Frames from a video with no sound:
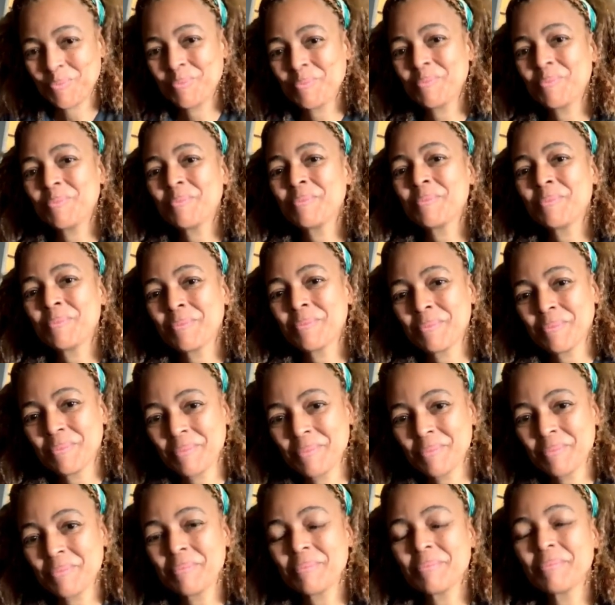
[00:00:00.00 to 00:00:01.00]

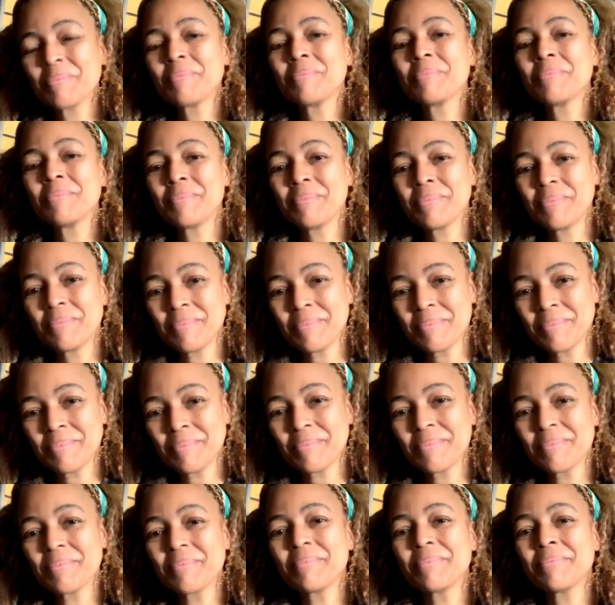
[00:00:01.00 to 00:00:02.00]

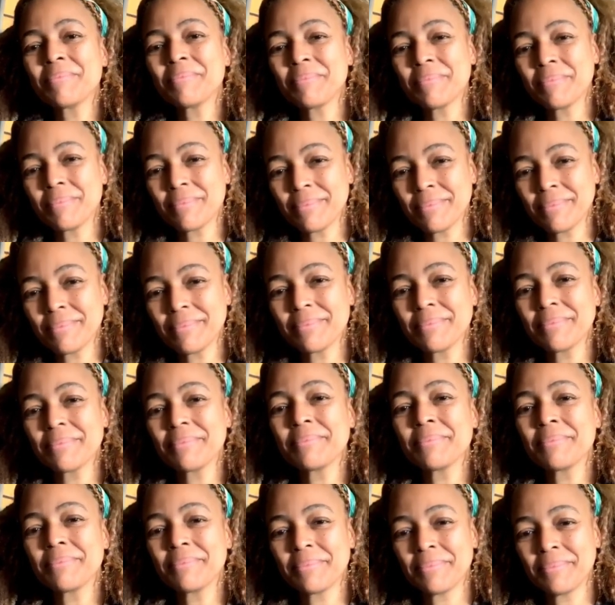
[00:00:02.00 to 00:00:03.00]

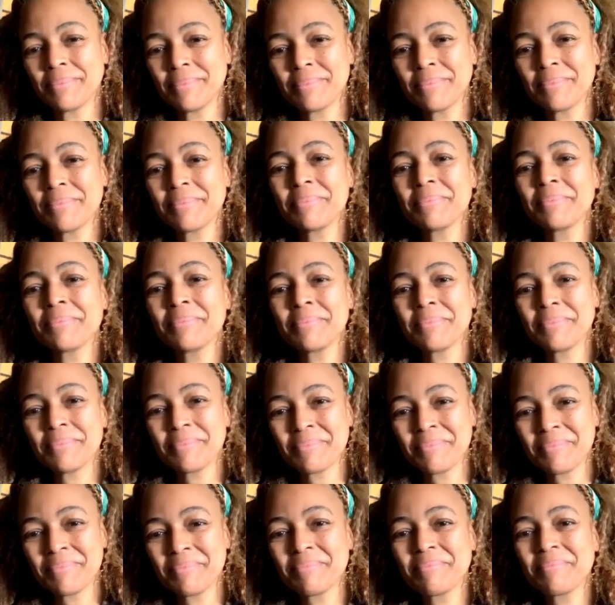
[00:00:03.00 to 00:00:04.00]

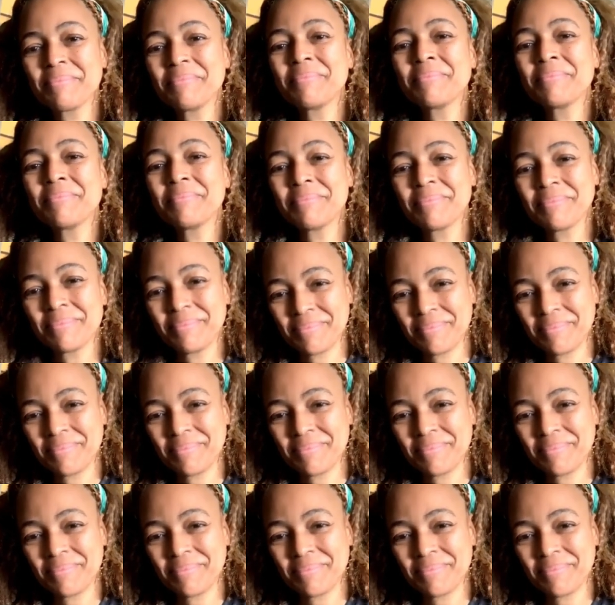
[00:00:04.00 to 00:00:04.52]
This person isn't speaking.